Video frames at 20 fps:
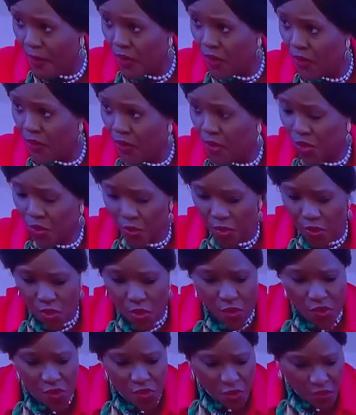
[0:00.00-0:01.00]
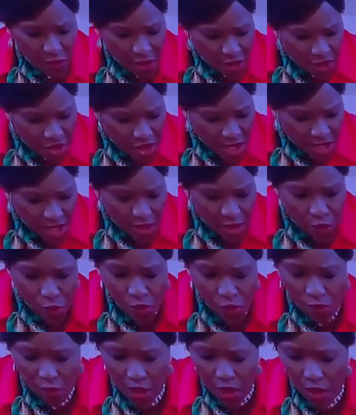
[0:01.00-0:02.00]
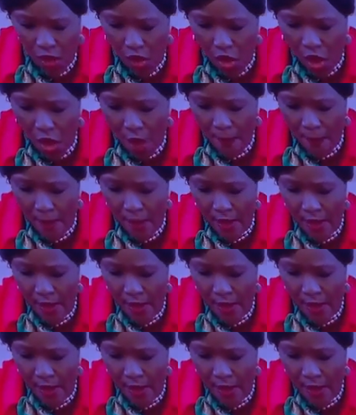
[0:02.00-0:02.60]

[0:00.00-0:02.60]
which was also a China Kunming COP.